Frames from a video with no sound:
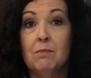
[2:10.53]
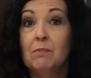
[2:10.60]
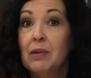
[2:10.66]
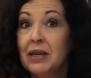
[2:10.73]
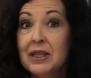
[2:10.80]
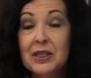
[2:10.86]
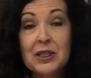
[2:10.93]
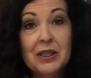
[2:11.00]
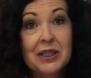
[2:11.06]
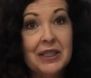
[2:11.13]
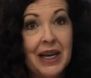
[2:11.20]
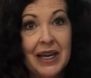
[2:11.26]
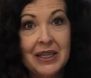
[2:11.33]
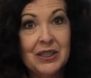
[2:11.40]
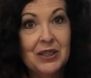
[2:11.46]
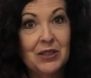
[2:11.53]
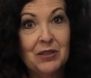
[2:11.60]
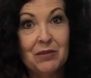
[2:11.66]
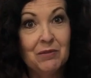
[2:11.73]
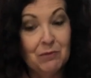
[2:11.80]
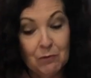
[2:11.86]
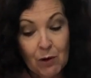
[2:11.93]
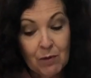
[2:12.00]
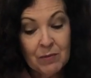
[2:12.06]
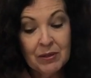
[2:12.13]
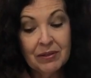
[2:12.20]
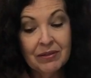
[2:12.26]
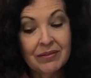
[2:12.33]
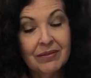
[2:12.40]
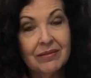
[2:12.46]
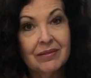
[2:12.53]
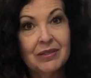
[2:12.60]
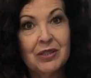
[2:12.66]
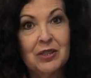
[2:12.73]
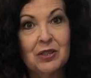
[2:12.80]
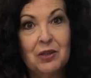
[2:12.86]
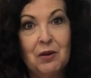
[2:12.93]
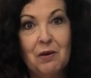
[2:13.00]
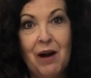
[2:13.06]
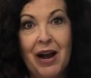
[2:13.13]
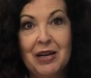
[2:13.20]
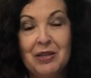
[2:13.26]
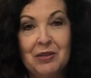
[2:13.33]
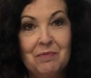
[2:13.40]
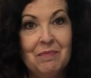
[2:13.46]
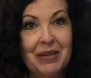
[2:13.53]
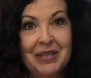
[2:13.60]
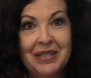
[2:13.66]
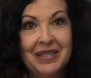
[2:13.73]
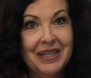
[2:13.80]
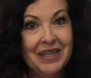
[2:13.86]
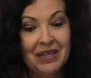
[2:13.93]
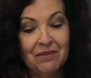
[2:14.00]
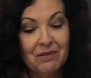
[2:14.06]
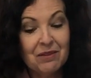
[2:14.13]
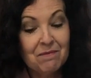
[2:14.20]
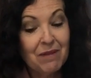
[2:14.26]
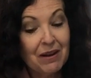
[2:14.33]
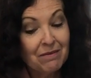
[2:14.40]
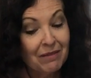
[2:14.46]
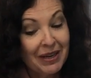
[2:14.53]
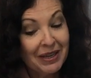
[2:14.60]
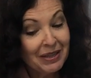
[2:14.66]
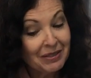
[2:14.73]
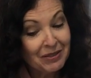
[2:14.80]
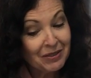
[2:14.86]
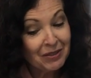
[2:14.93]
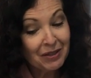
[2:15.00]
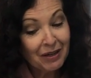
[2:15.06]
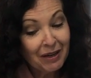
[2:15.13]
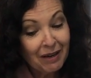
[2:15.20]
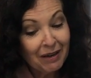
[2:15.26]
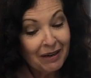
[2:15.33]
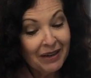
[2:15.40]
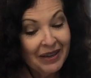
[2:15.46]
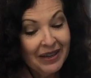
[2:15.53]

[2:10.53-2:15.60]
But it just tastes normal. So I just mixed it in with my regular sugar.